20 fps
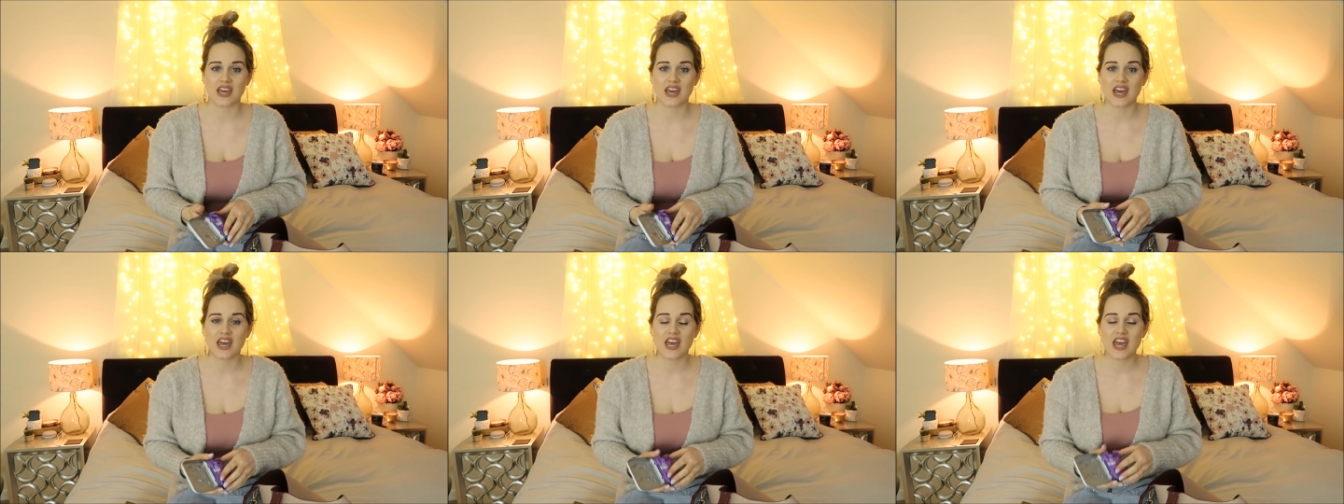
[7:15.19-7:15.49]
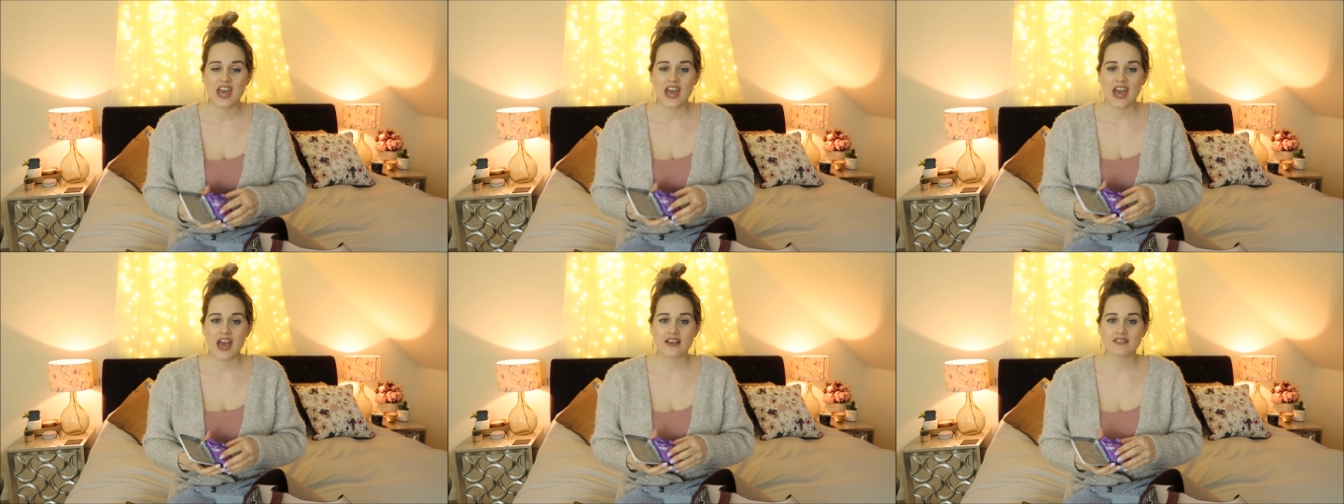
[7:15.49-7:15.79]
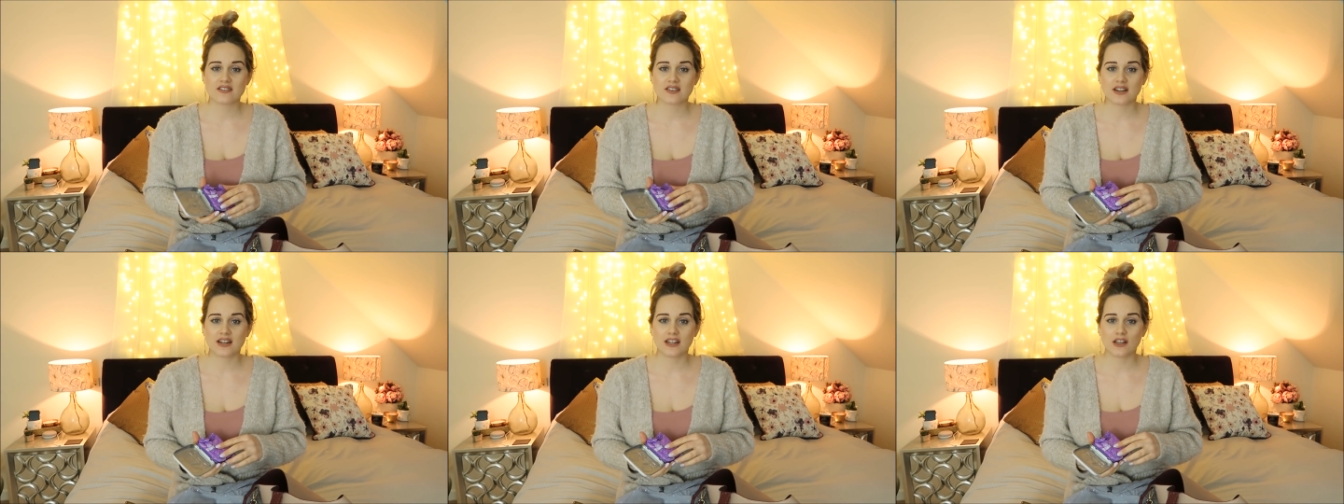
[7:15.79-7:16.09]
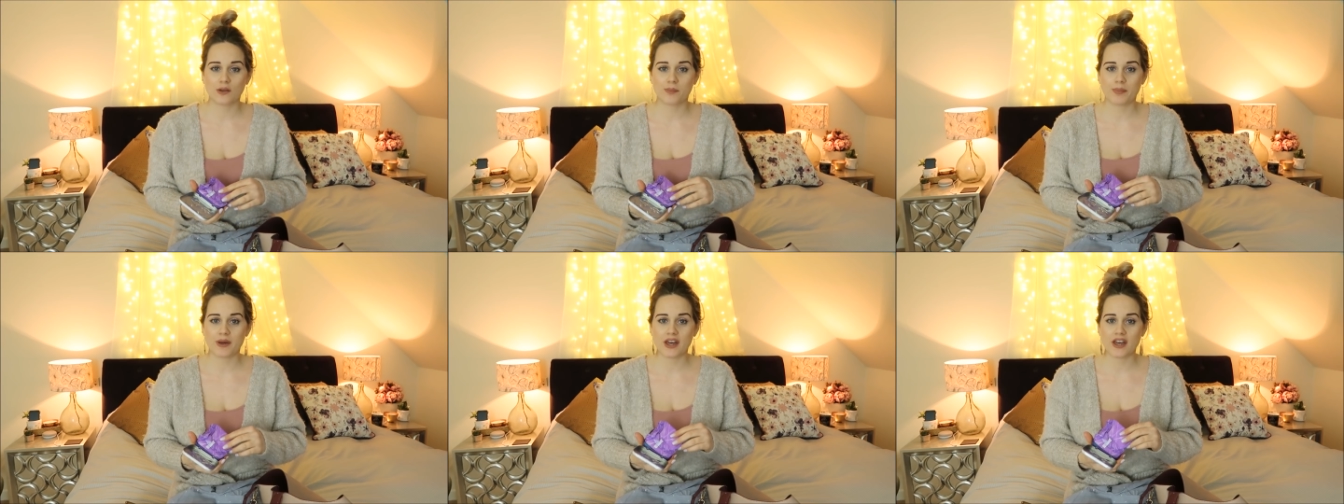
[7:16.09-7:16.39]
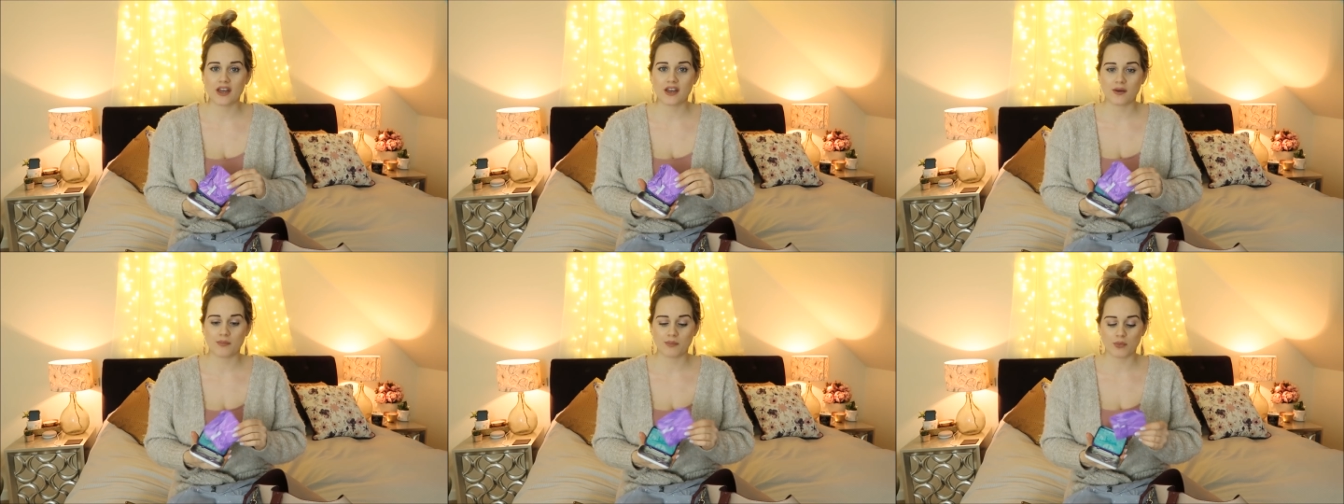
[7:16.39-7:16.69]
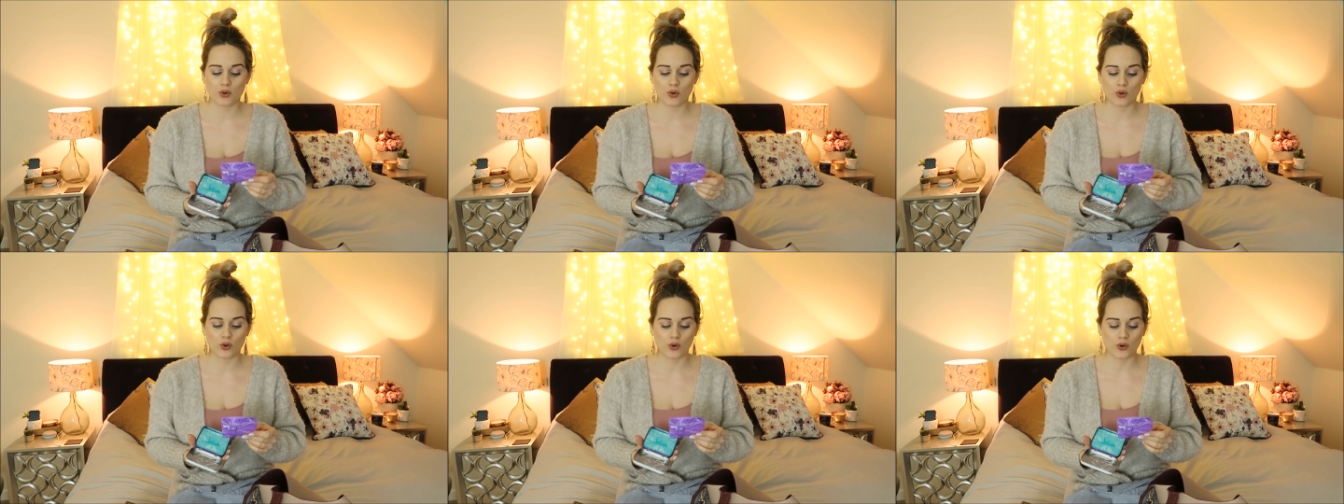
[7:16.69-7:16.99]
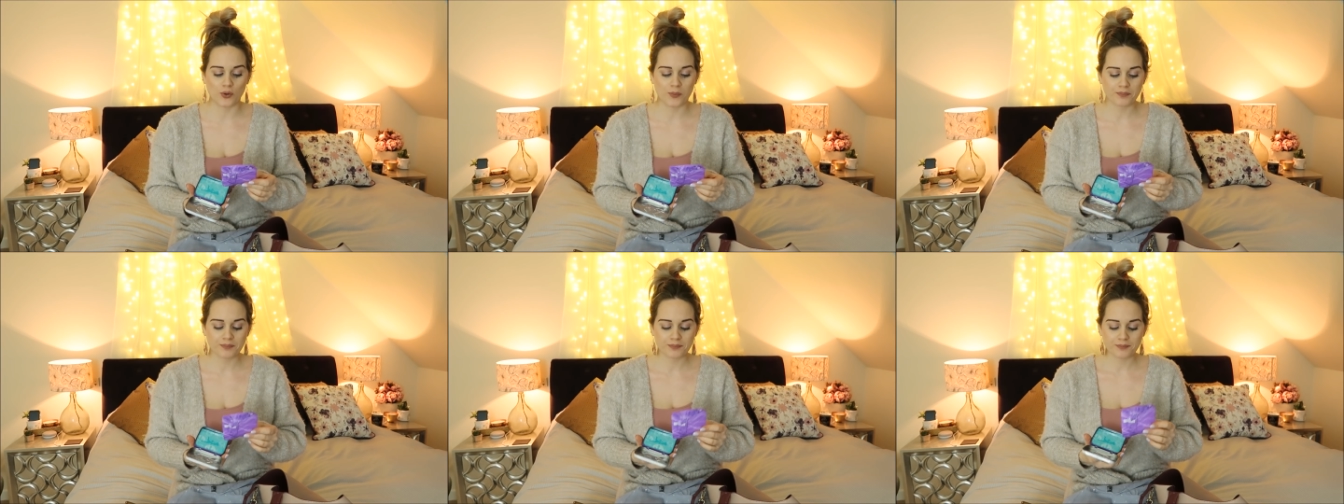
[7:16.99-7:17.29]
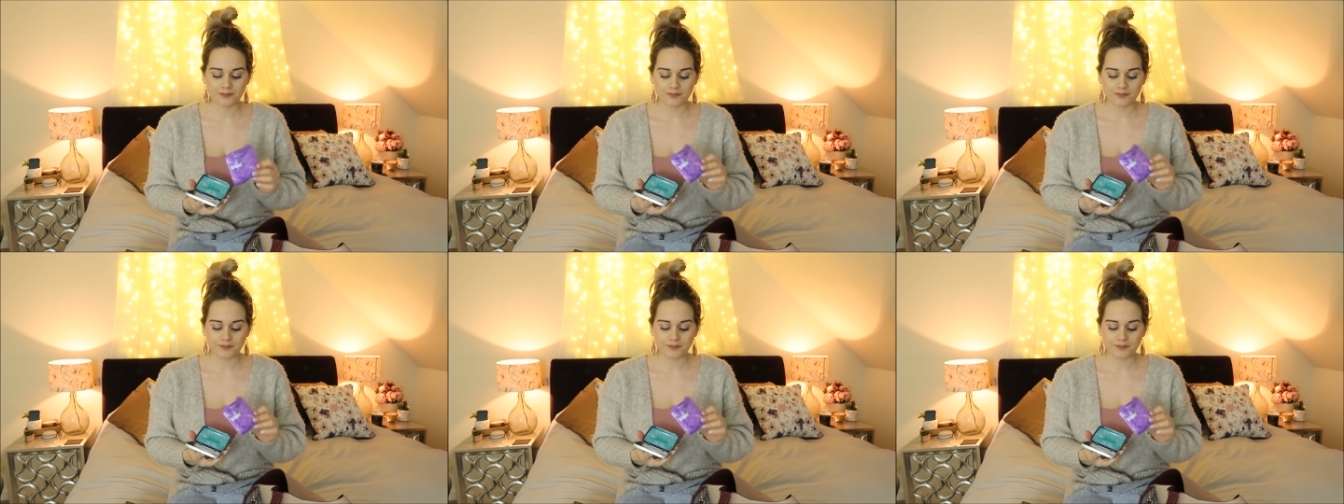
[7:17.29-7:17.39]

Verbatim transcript: it. It's a little bit more,